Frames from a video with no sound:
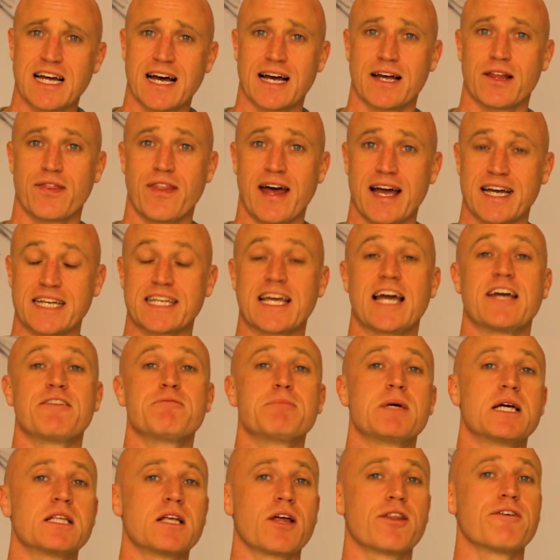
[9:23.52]
that gave
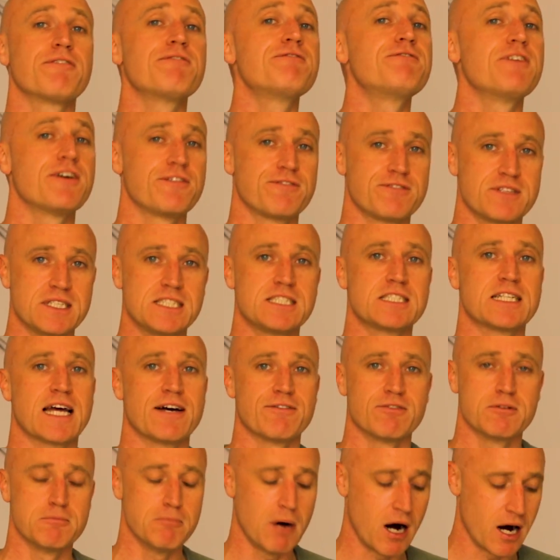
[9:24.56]
me another
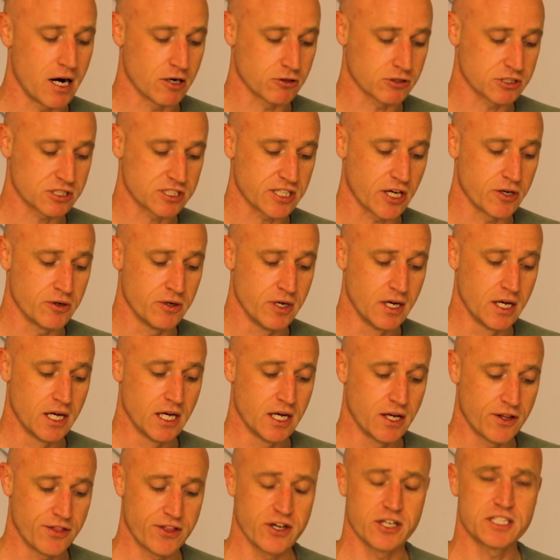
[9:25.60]
57 miles. So
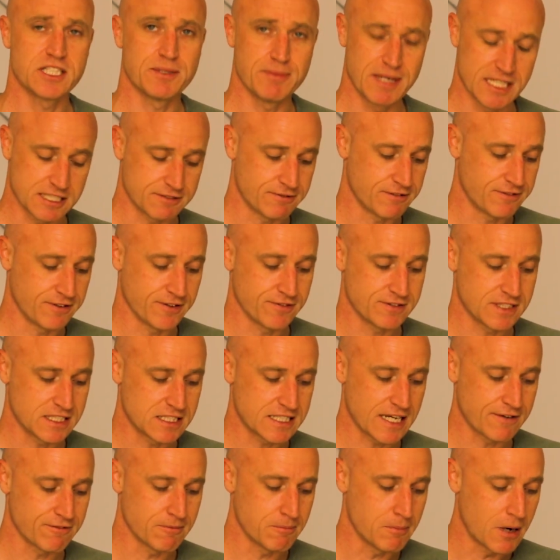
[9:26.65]
30 minutes for
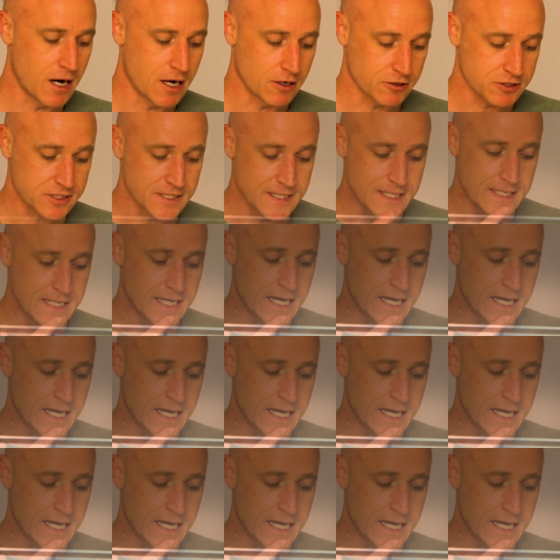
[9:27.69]
57 miles.